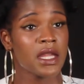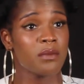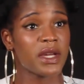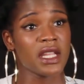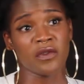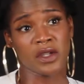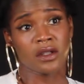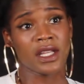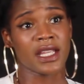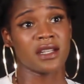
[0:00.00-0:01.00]
But if
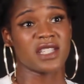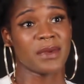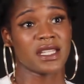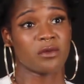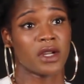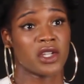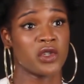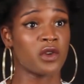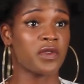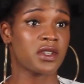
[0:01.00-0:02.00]
you're in a space where you
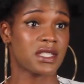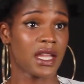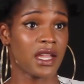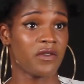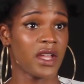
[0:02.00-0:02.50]
don't feel safe